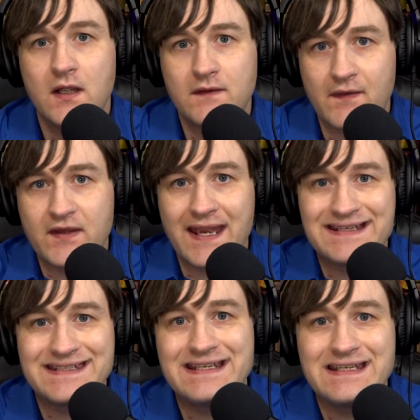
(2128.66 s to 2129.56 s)
That the
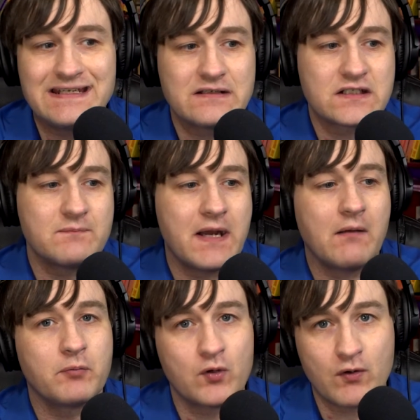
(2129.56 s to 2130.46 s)
idea here is
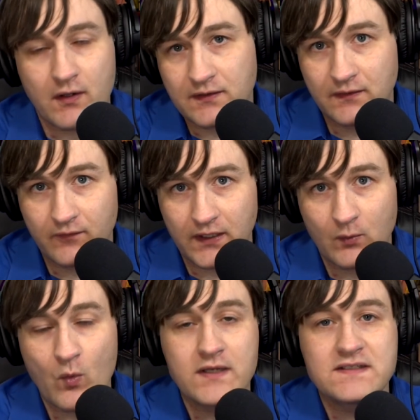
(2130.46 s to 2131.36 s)
about productivity.
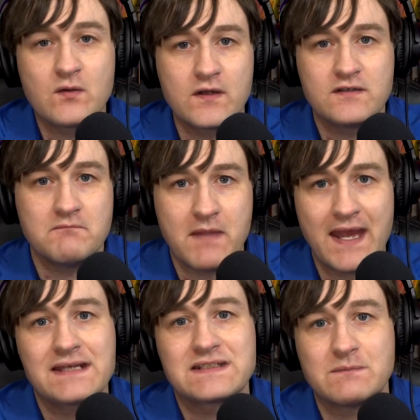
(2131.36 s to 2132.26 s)
What is going to
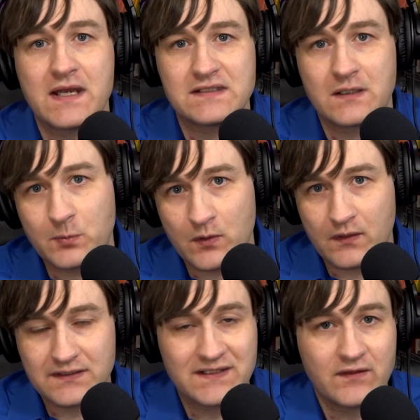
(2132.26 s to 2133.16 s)
maximize our
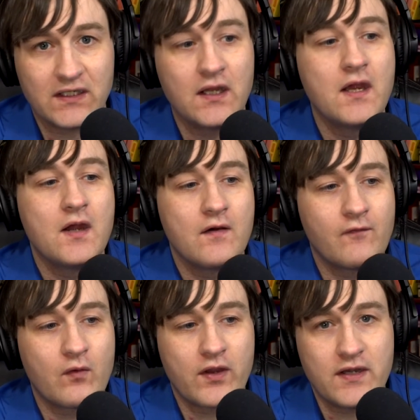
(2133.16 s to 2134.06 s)
productivity
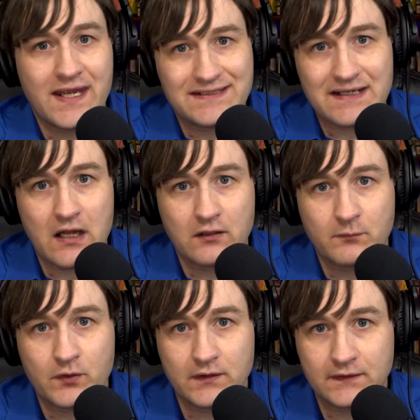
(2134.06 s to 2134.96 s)
for the net dollar
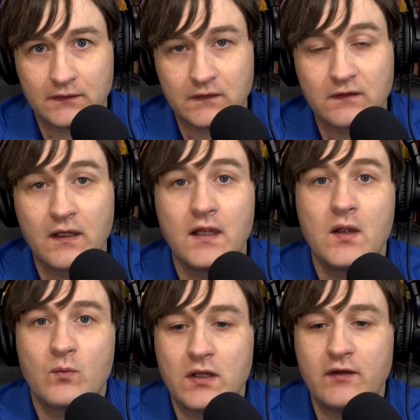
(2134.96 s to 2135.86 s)
produced?
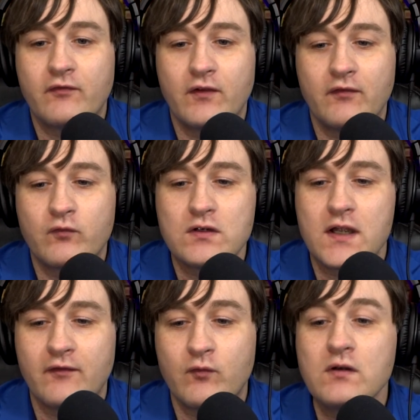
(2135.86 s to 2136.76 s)
Well, if
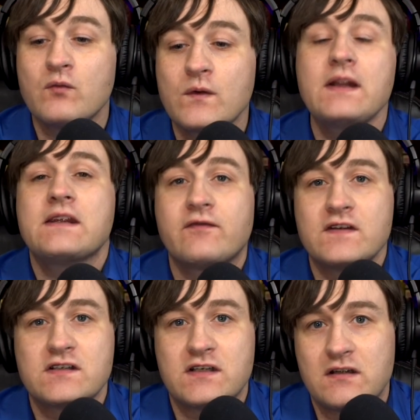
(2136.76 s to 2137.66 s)
we're really
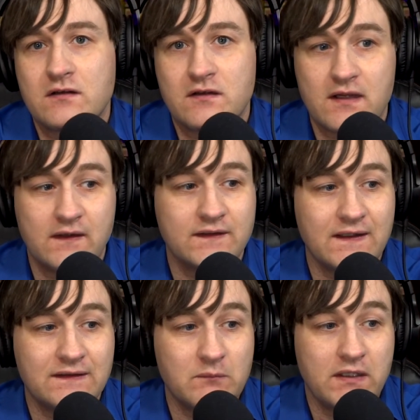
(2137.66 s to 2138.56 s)
efficient here in the United
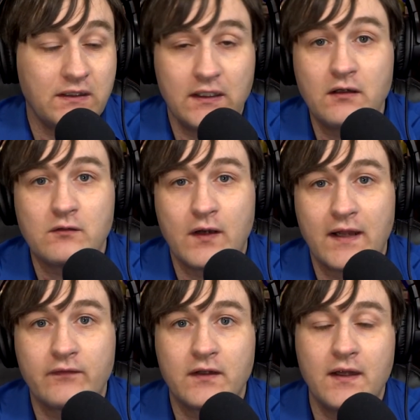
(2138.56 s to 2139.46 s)
States at making
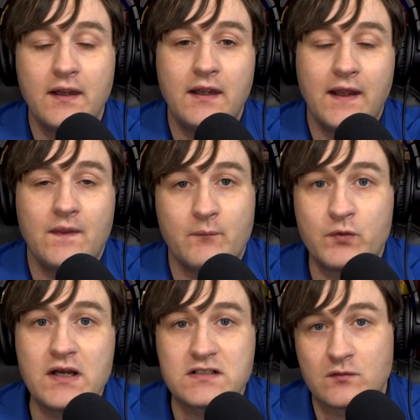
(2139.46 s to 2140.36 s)
aircraft, and the
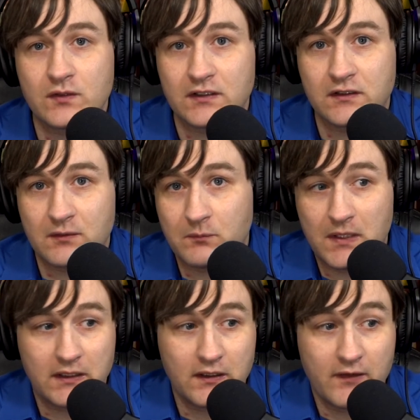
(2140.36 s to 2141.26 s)
British are really good at
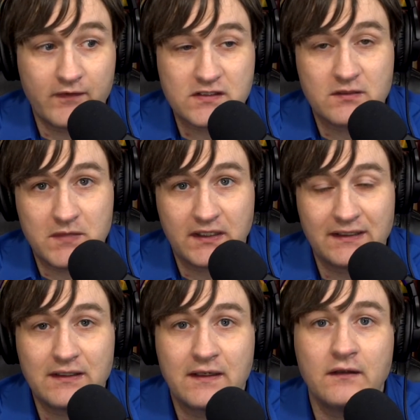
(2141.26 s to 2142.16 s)
efficient at making
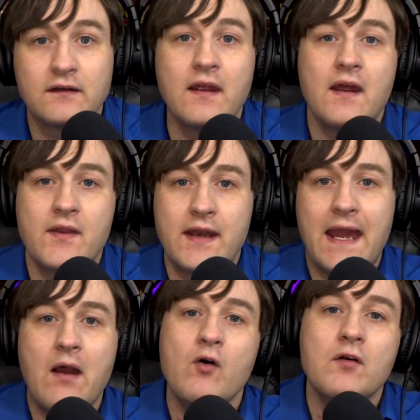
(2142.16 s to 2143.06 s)
linens, then
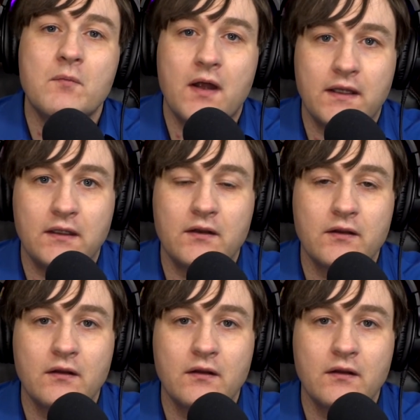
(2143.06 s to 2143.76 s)
our money,